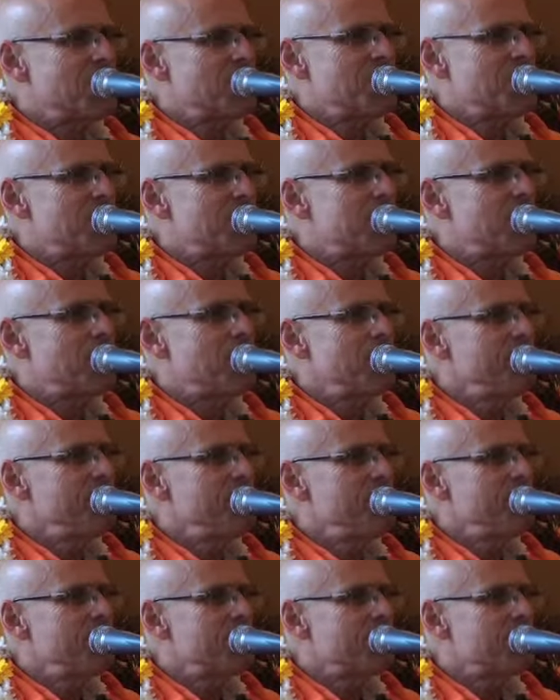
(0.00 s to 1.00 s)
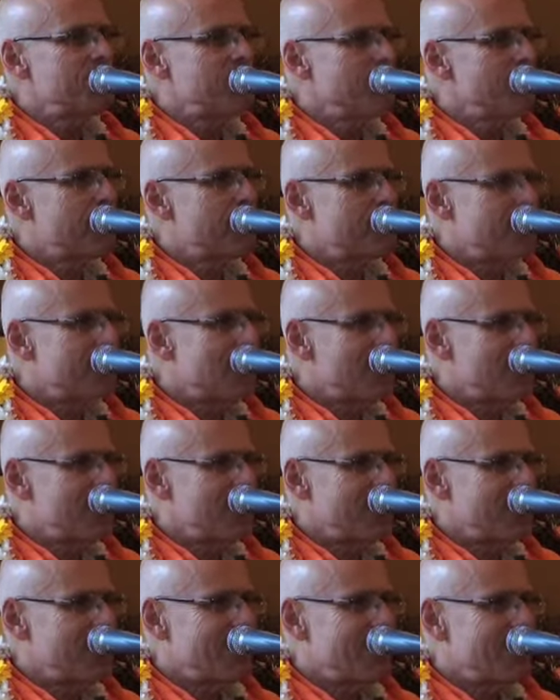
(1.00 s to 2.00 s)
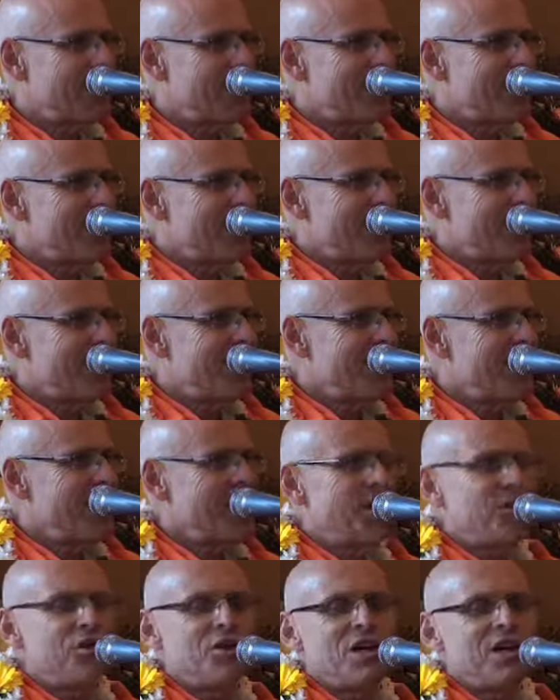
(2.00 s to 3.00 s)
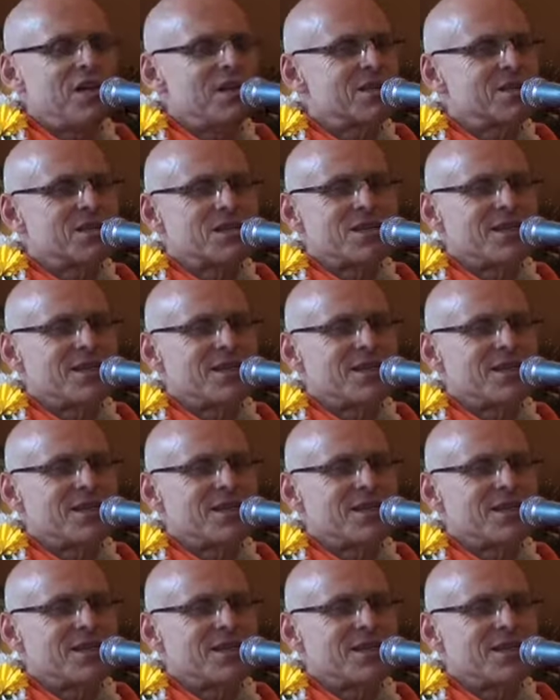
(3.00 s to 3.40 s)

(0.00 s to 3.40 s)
are not coming in a sampradaya, uh, are not